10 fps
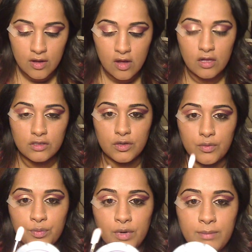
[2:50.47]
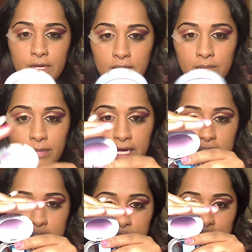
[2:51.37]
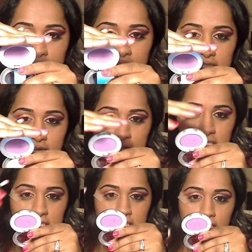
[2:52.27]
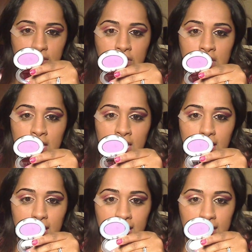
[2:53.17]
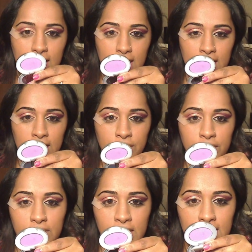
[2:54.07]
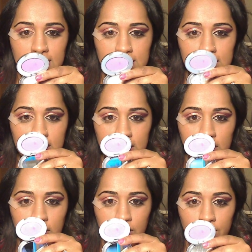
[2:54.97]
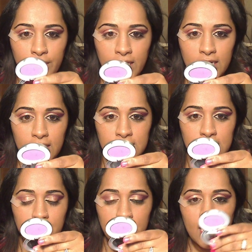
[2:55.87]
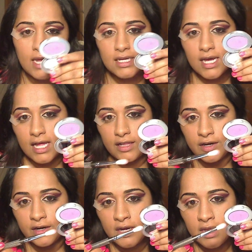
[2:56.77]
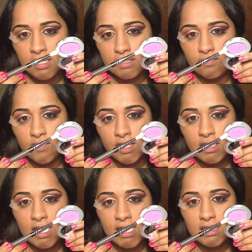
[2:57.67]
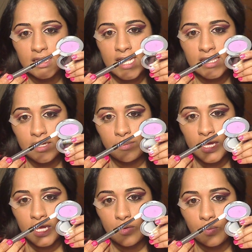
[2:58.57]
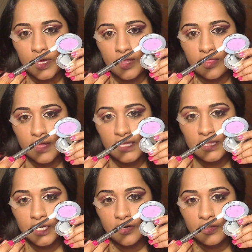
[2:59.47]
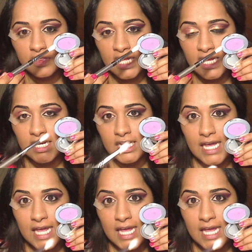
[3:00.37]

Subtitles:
called Ribbon by Tarantino. And I know you can't see it here, but it's a matte color. It's very light lilac pink with glitter laid